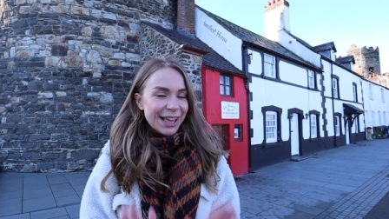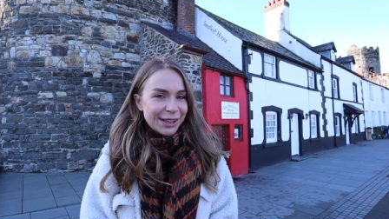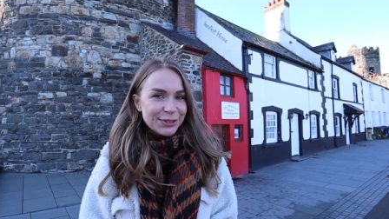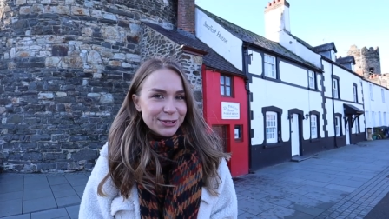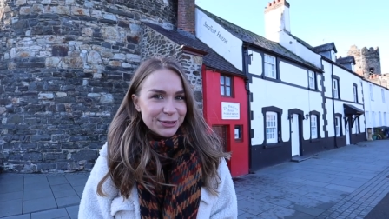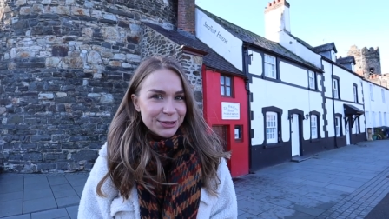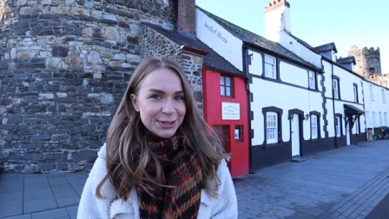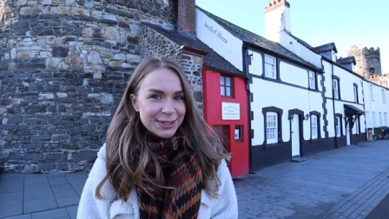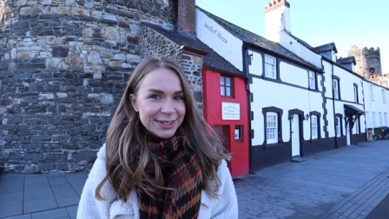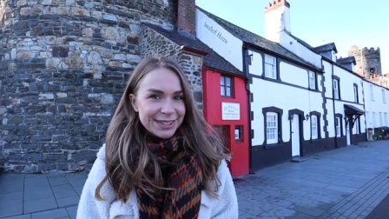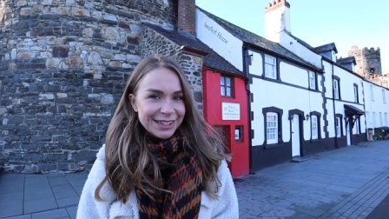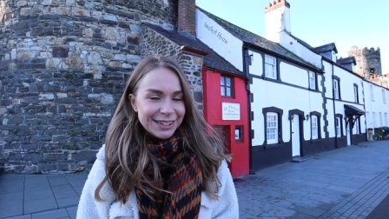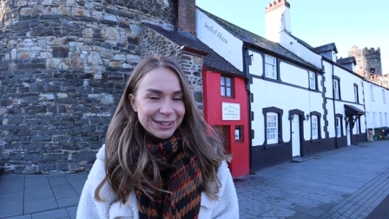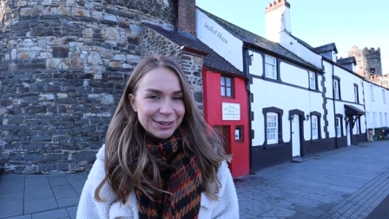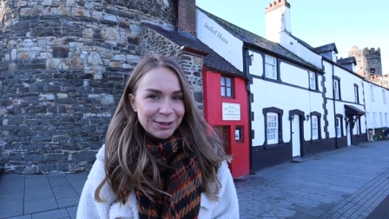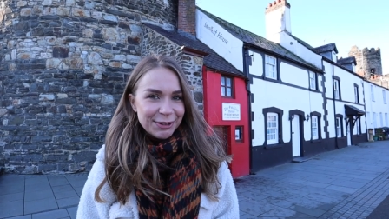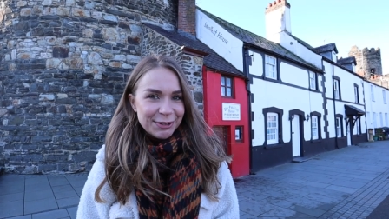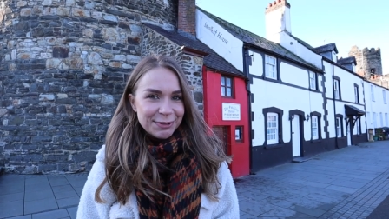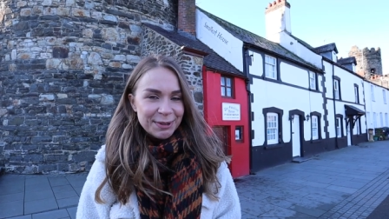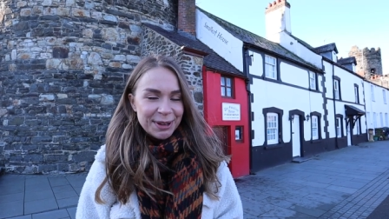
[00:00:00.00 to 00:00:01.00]
else to see in
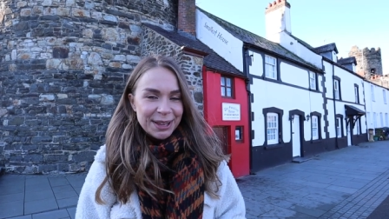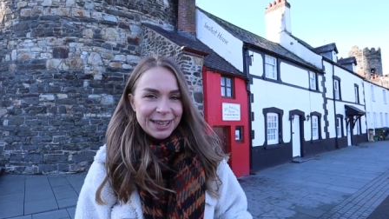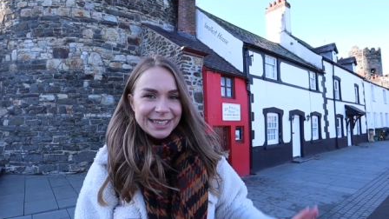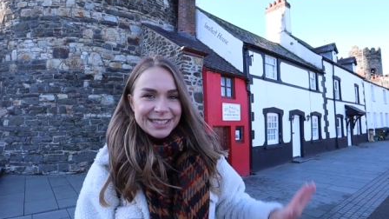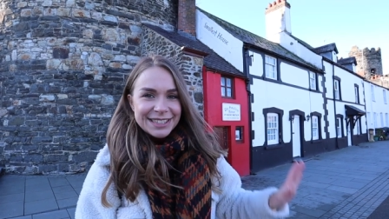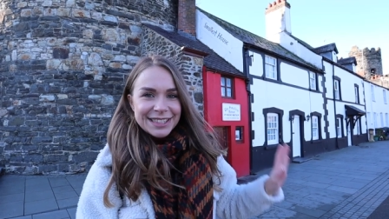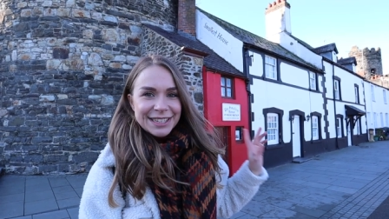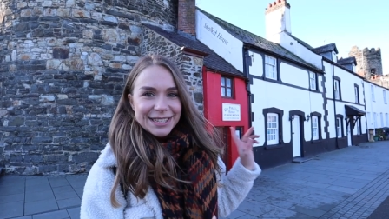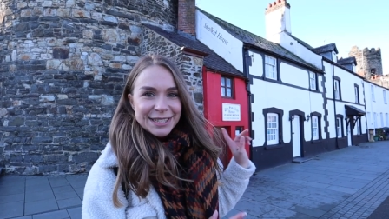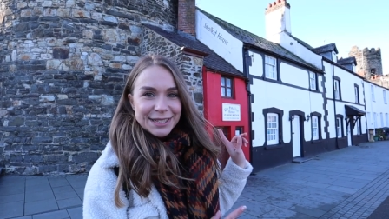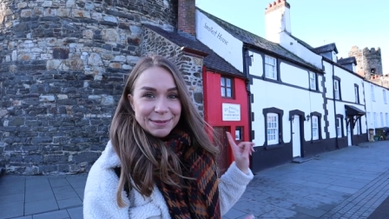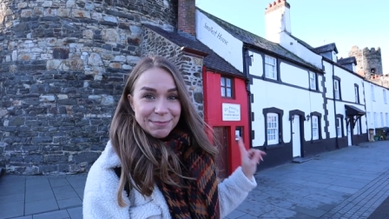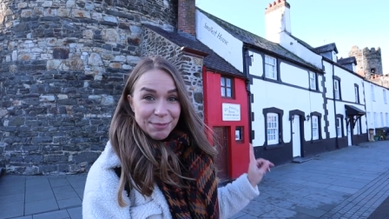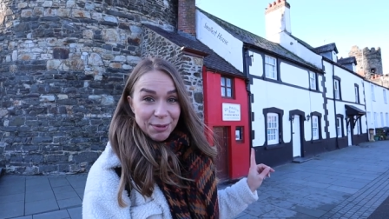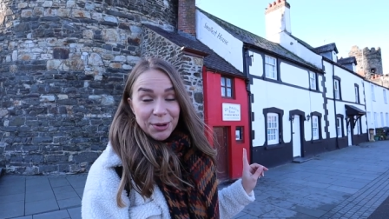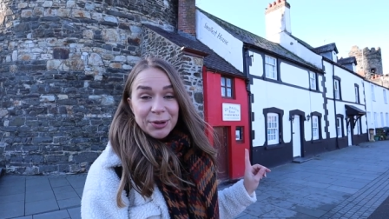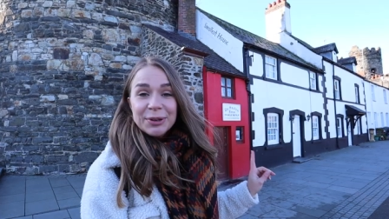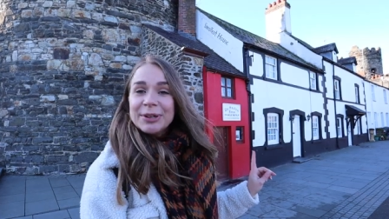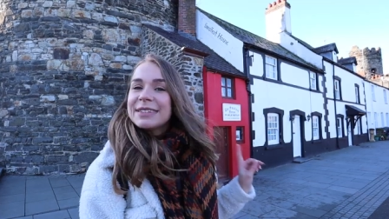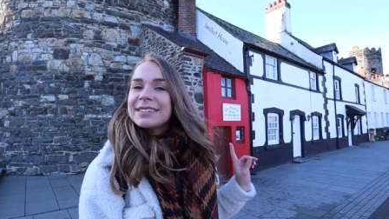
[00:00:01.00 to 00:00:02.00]
Conwy is the
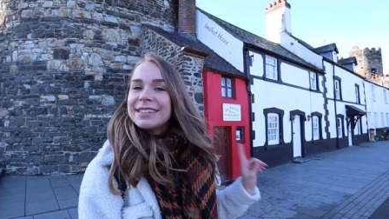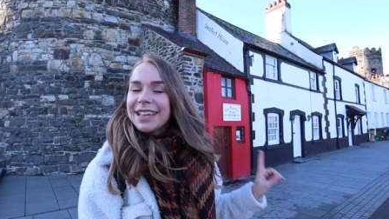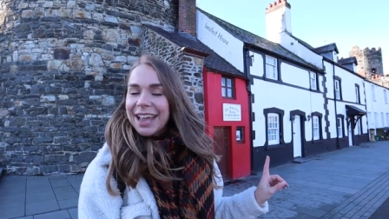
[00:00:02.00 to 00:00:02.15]
smallest